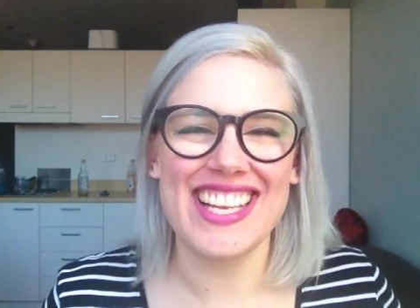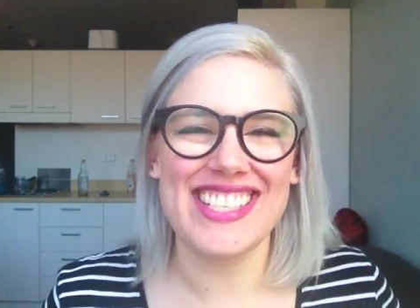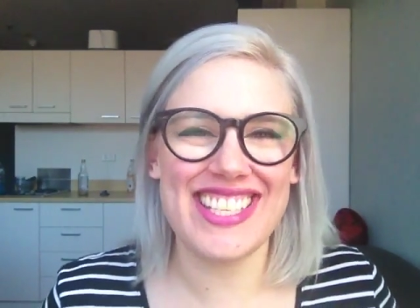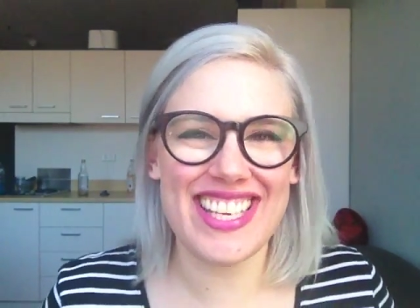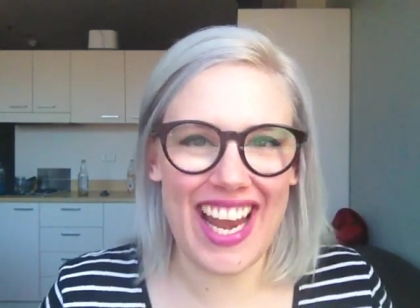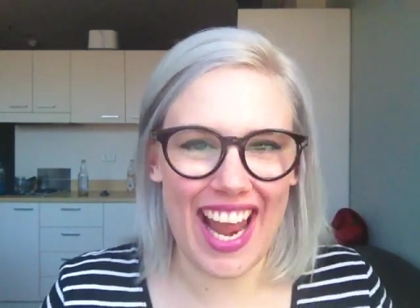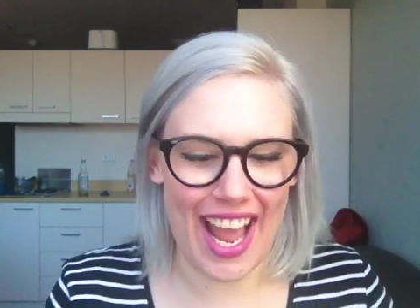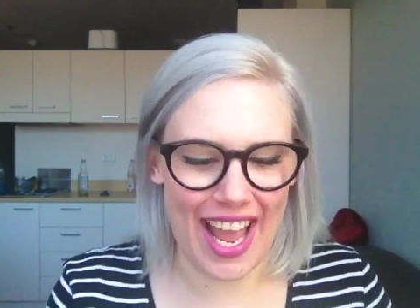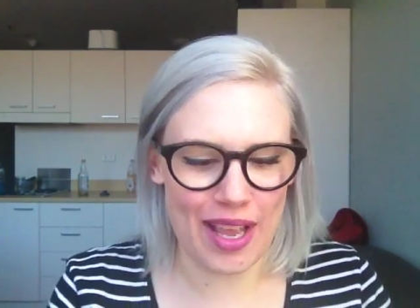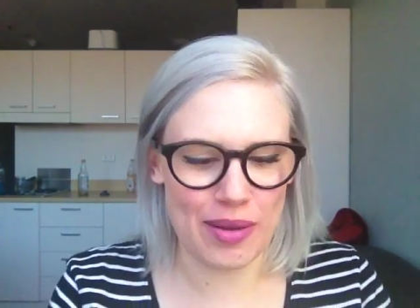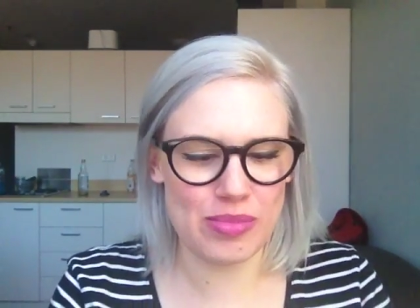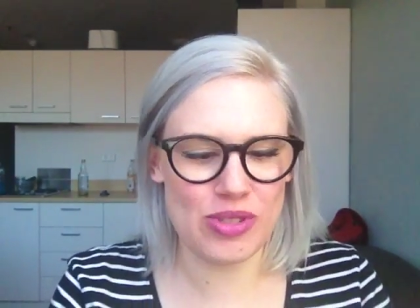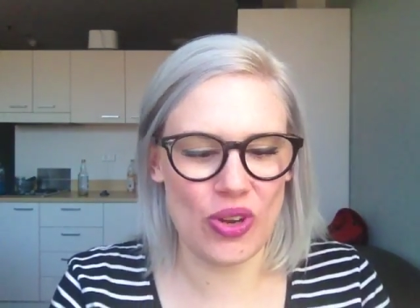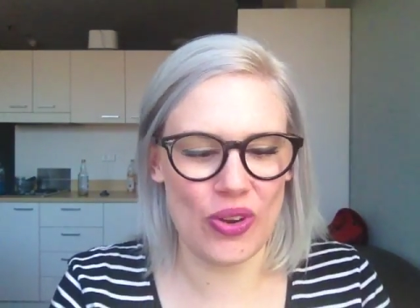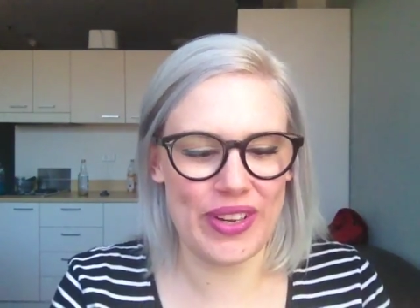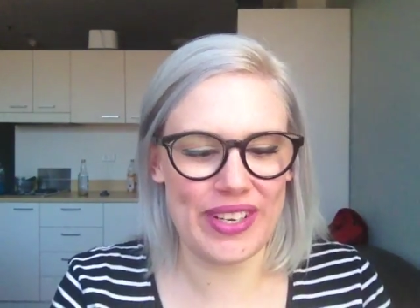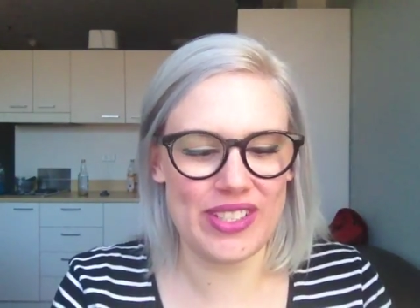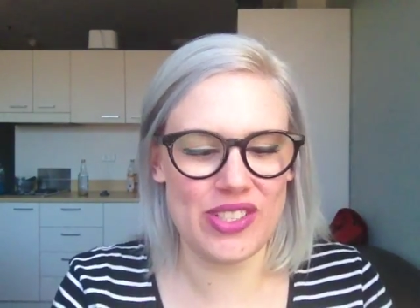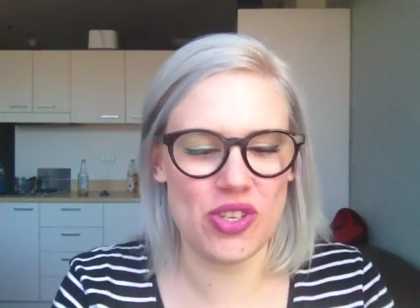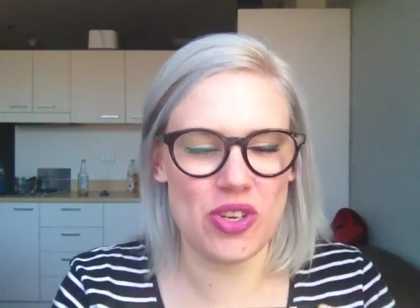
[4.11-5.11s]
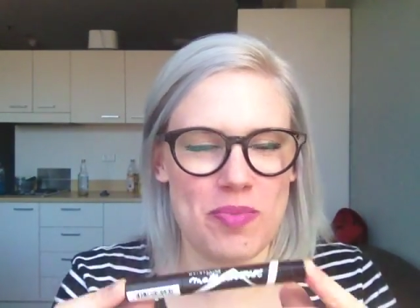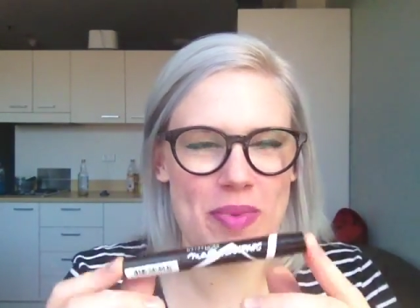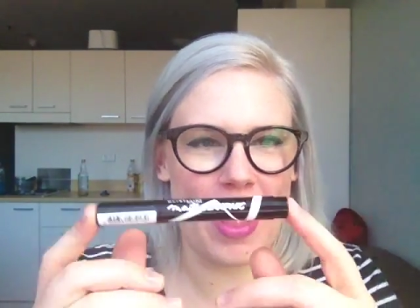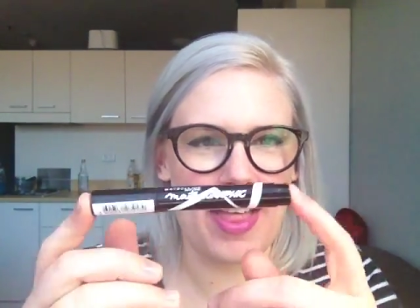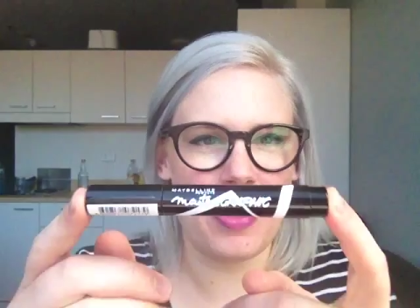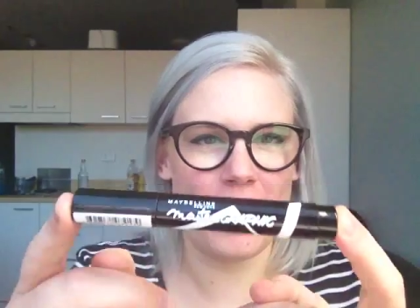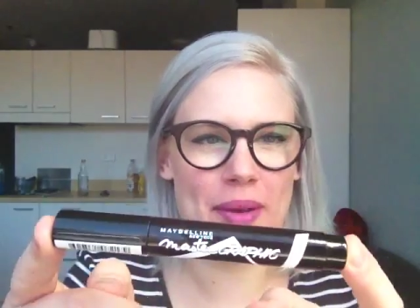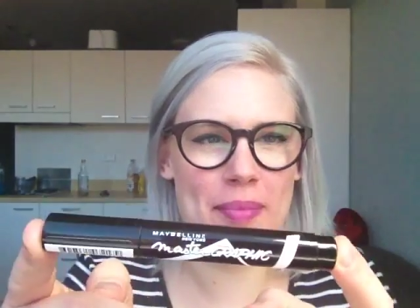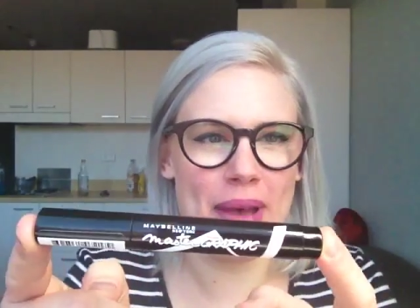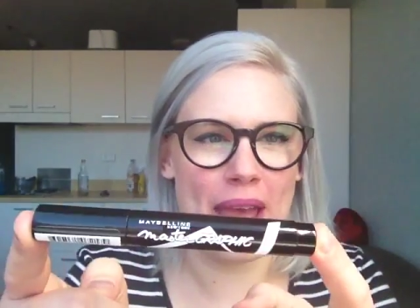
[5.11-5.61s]
Today I'm talking to you
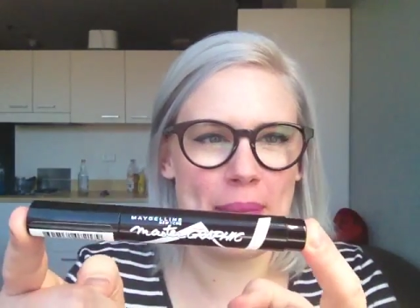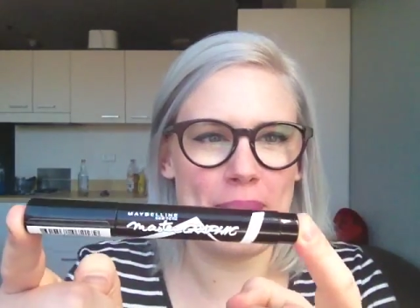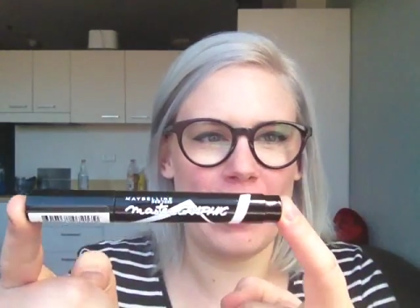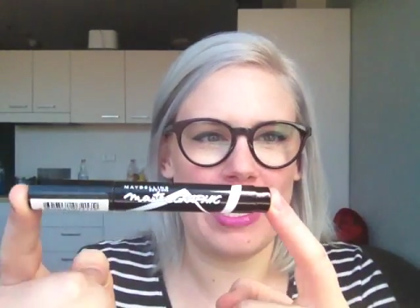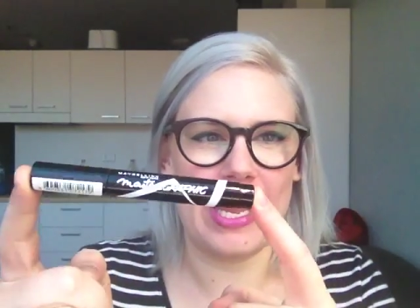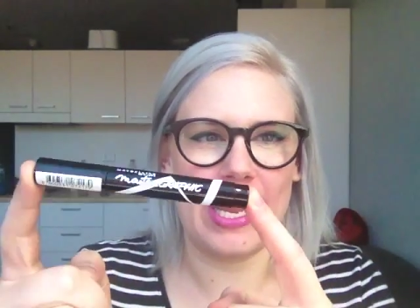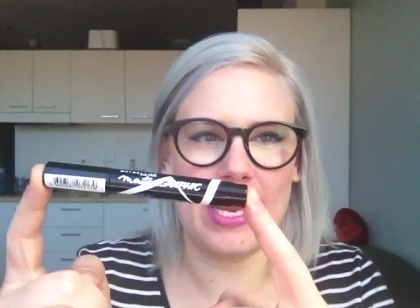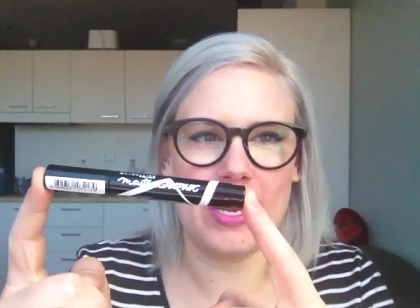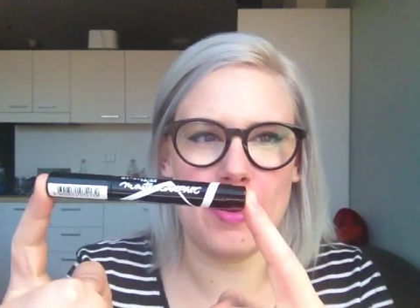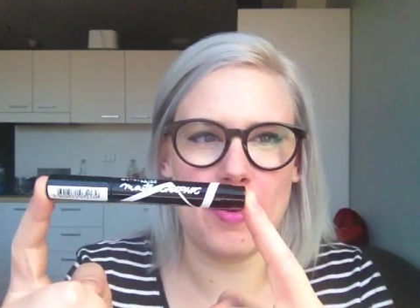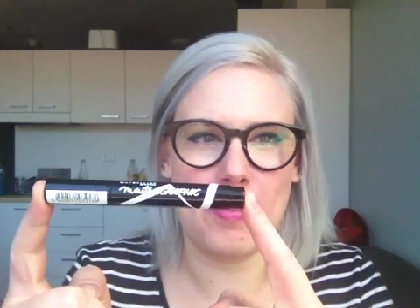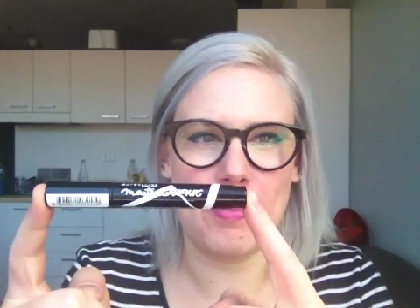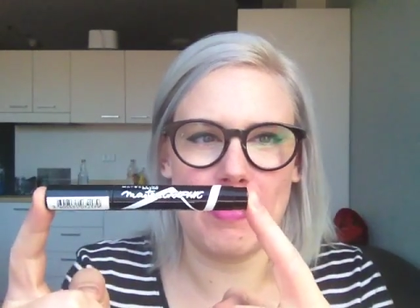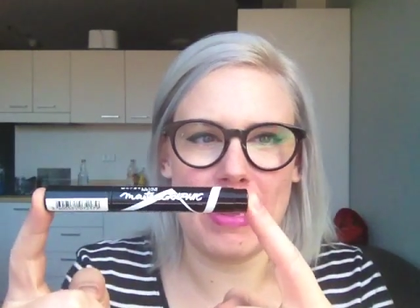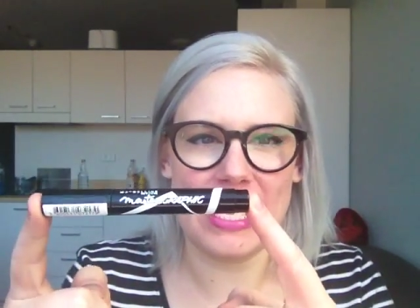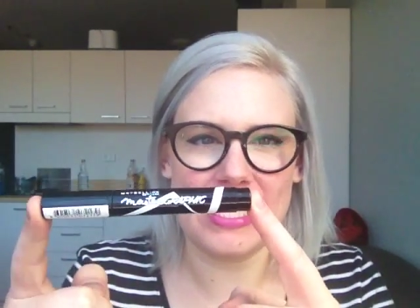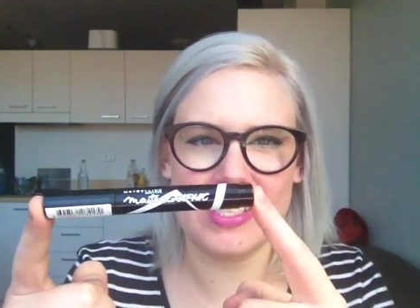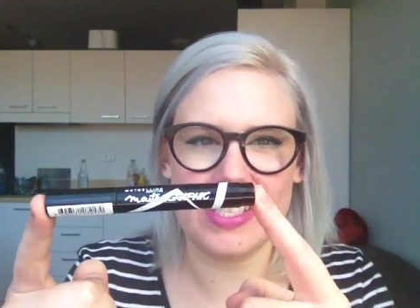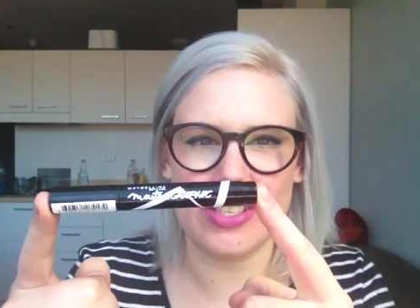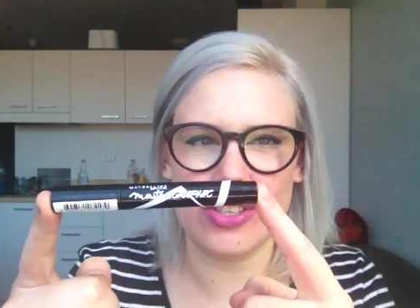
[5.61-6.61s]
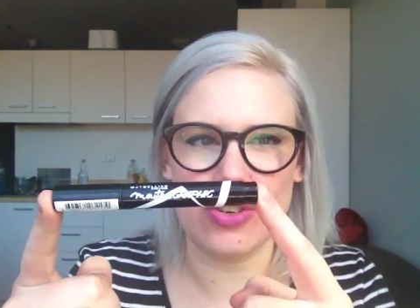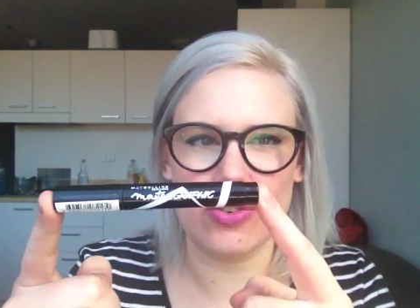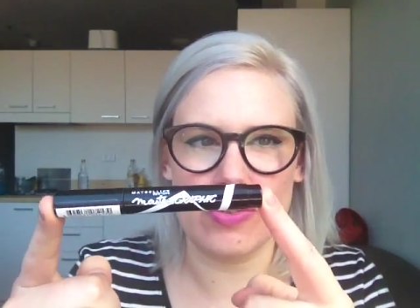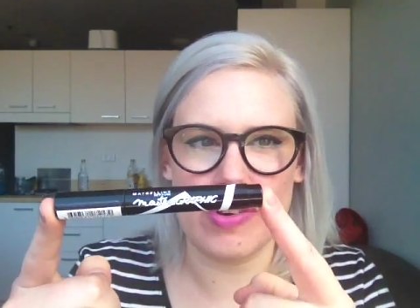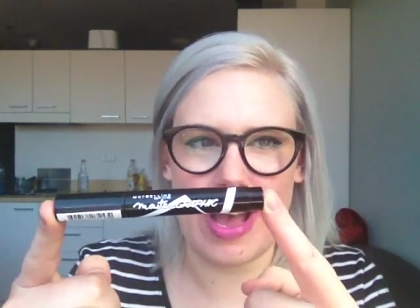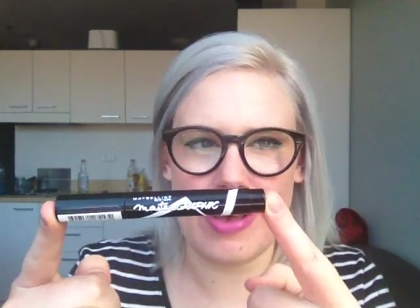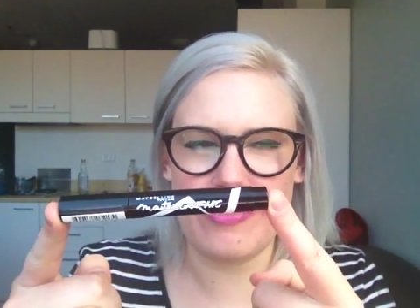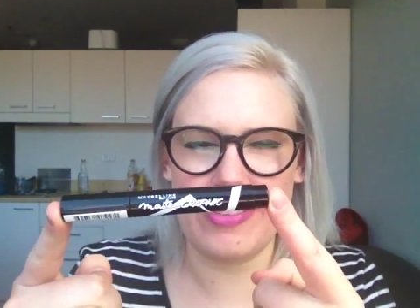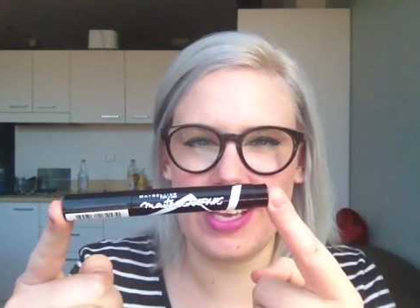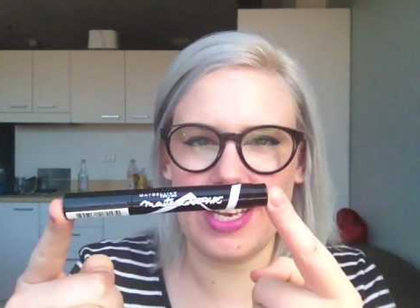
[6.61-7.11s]
about the Maybelline Master
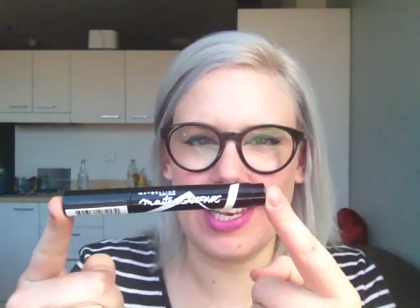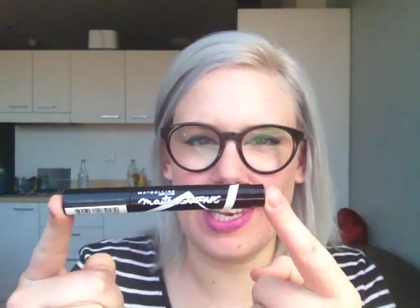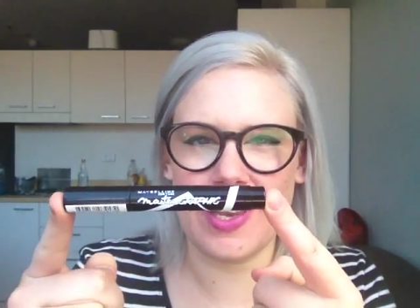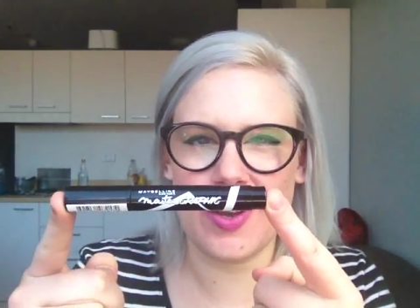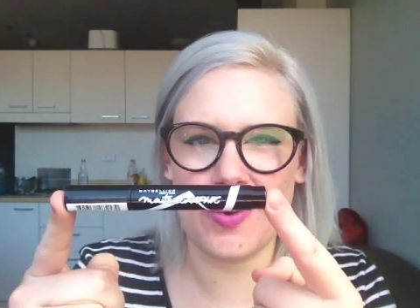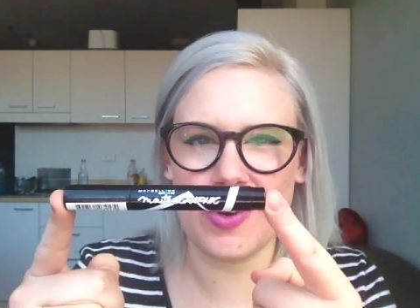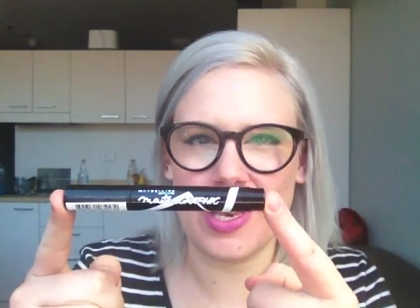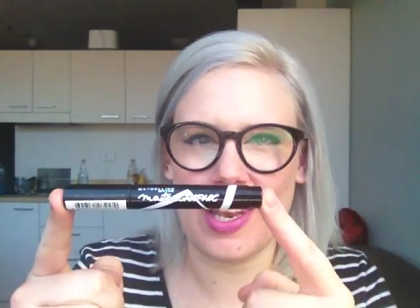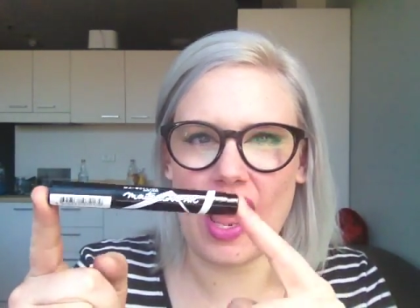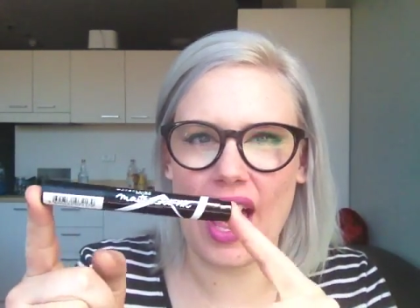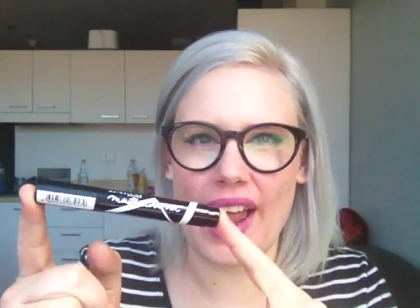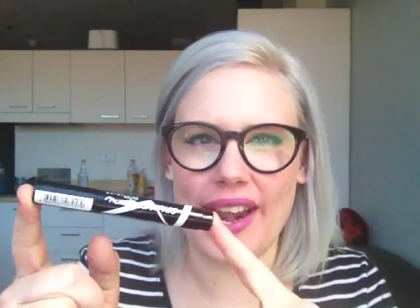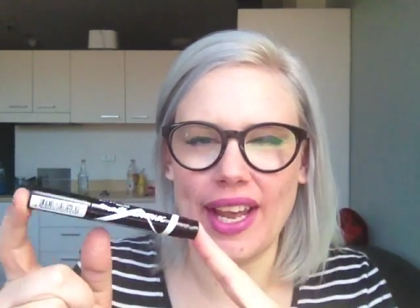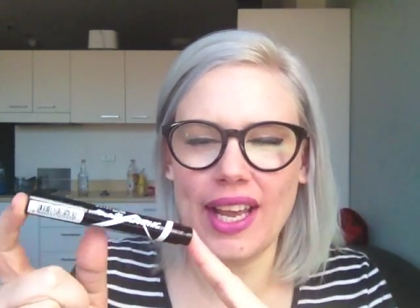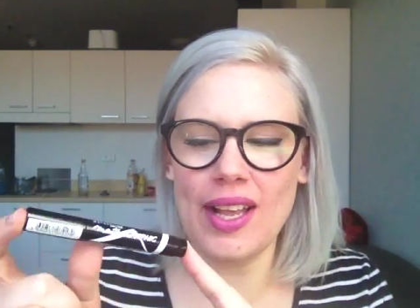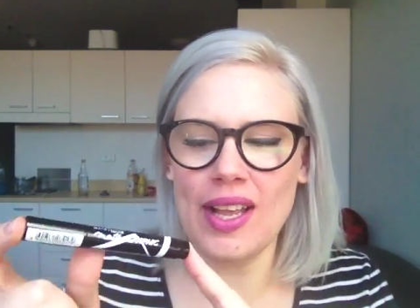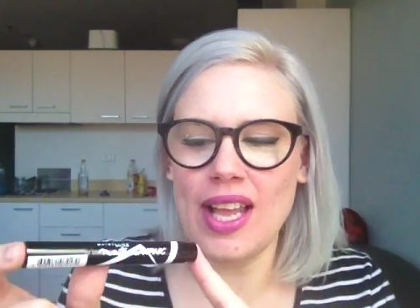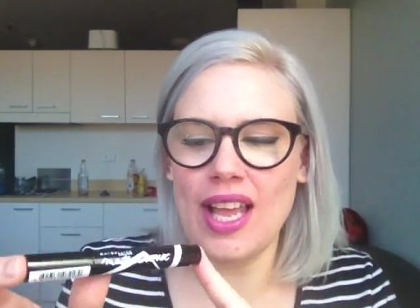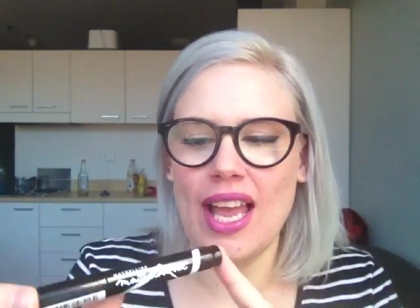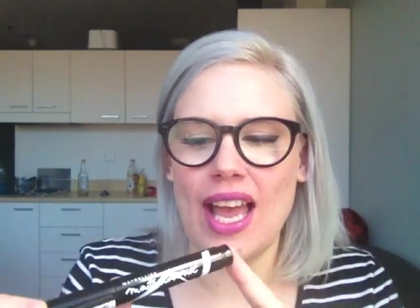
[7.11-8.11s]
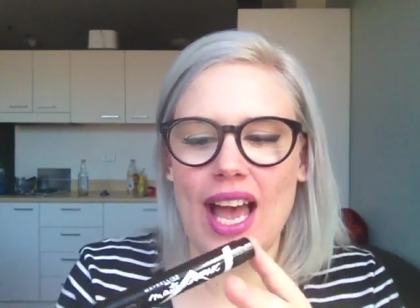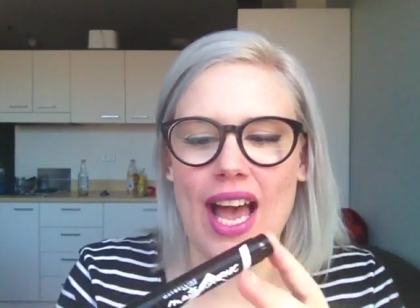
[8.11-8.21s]
Graphic Liquid Liner.